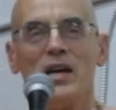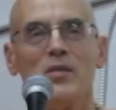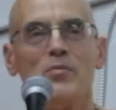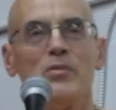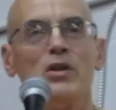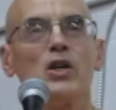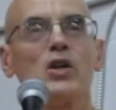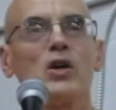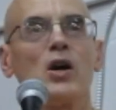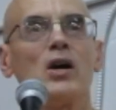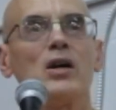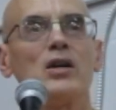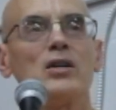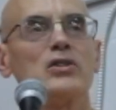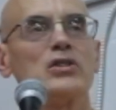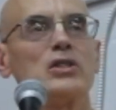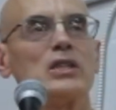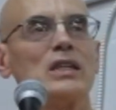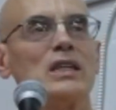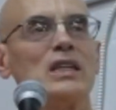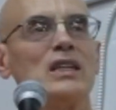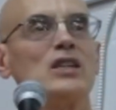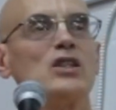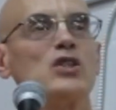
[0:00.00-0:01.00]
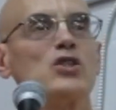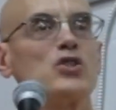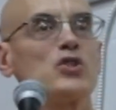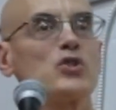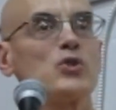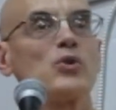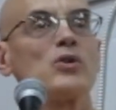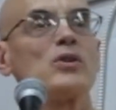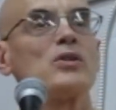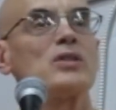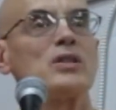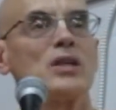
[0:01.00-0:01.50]
because it
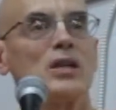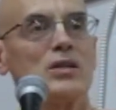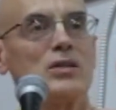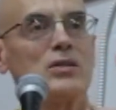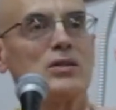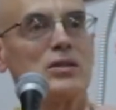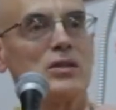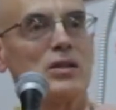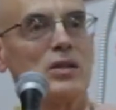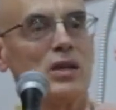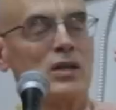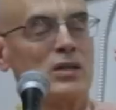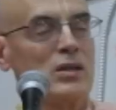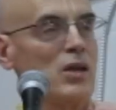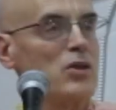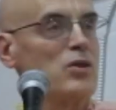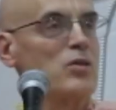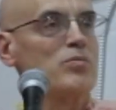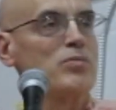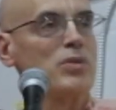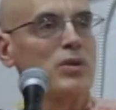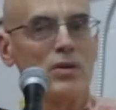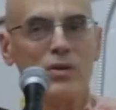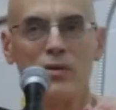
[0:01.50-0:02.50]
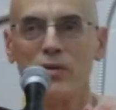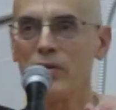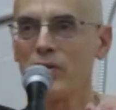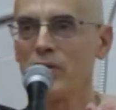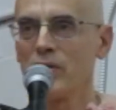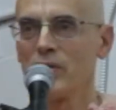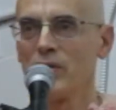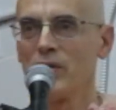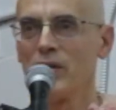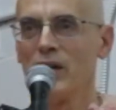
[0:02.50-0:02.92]
ensures us another birth.